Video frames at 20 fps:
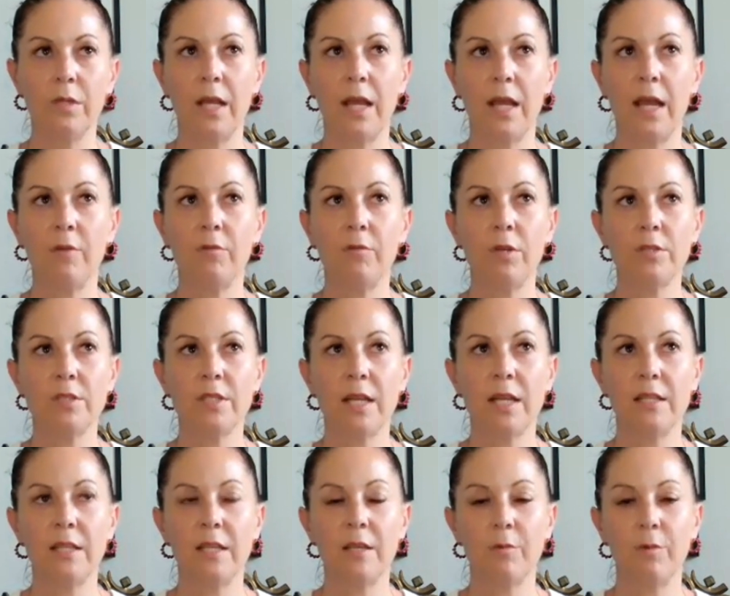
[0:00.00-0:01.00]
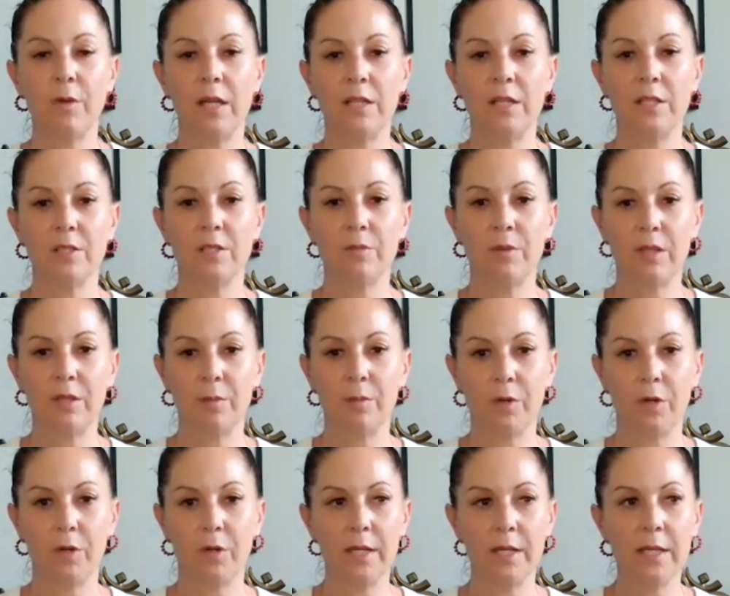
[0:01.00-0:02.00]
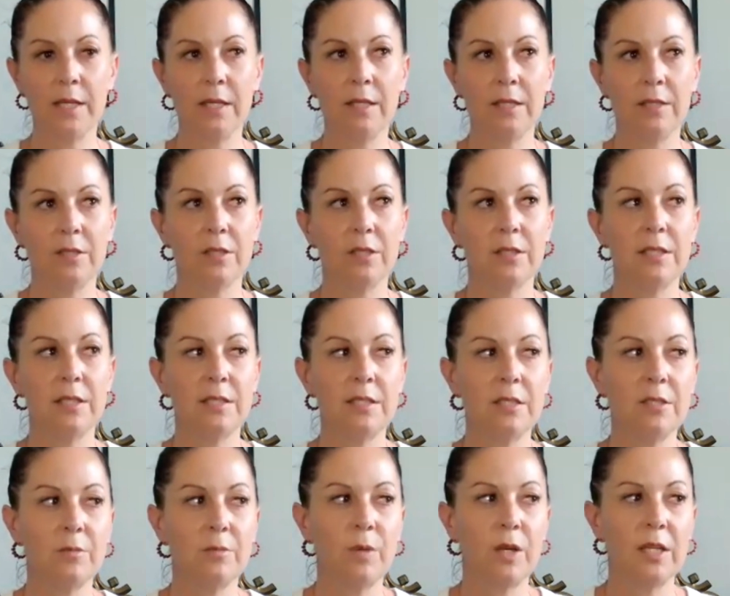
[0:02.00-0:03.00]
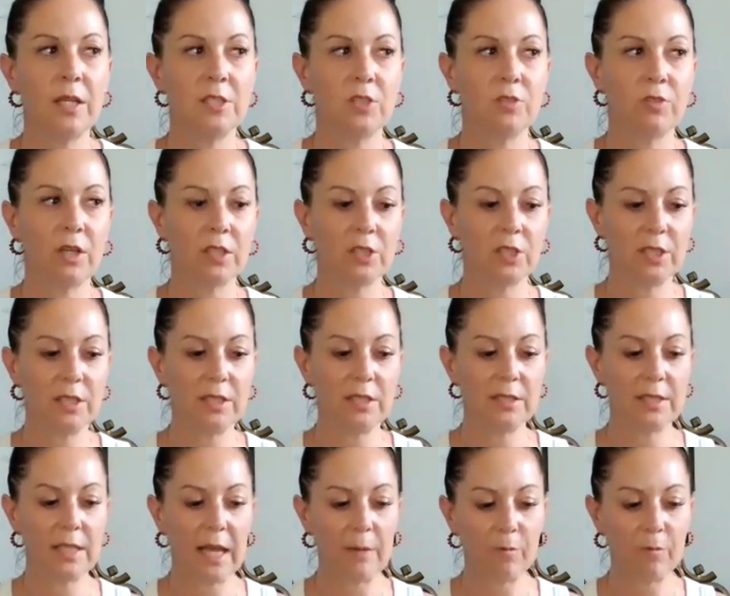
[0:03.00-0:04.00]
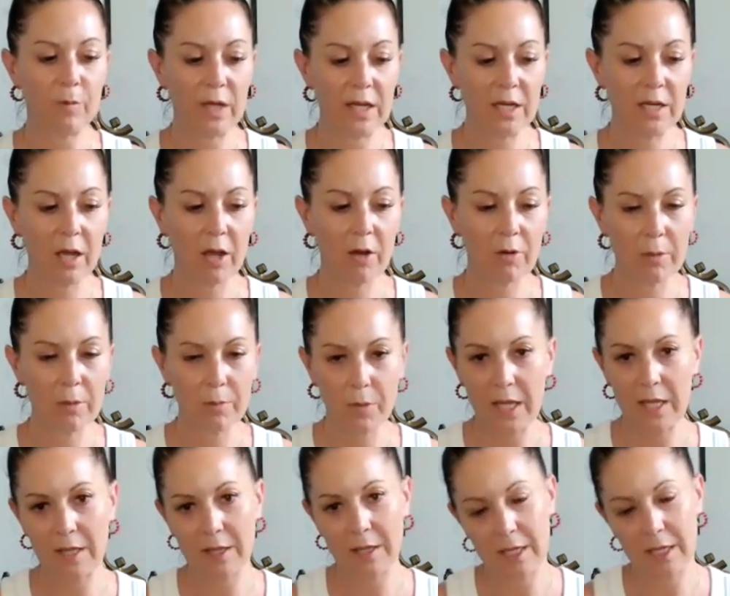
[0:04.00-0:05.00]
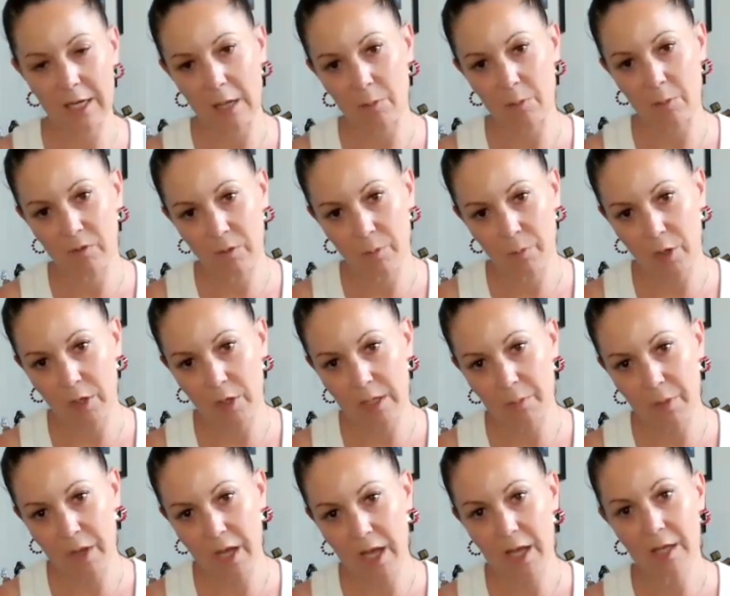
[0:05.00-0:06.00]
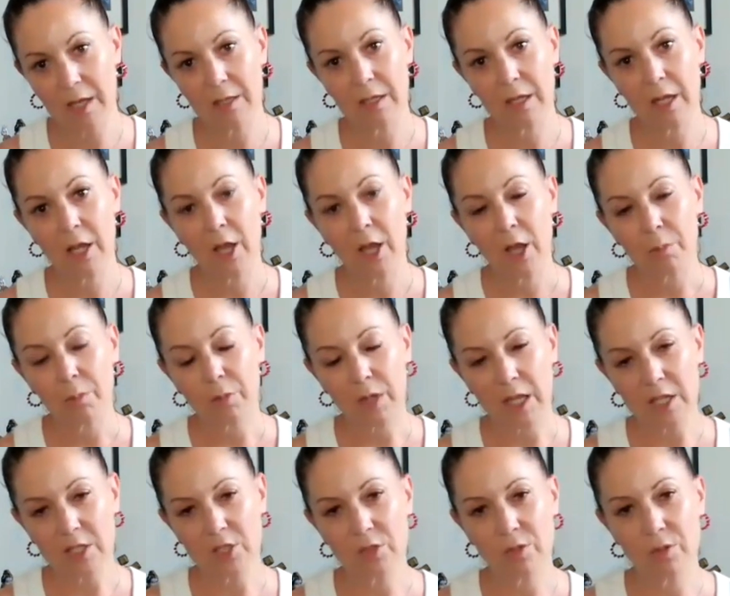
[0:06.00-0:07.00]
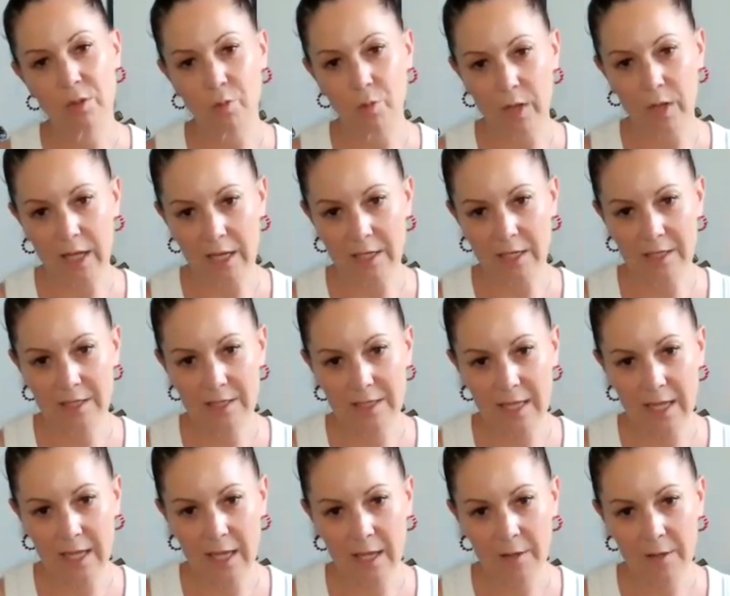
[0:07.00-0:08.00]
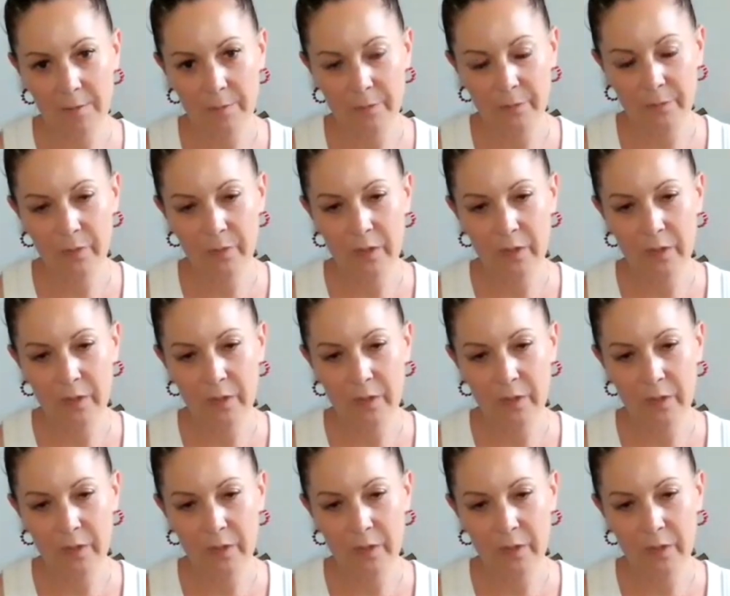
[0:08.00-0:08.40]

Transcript: We'll now rotate the awareness around the body to listen to my instructions, and when I repeat the name of a body part, place your awareness there,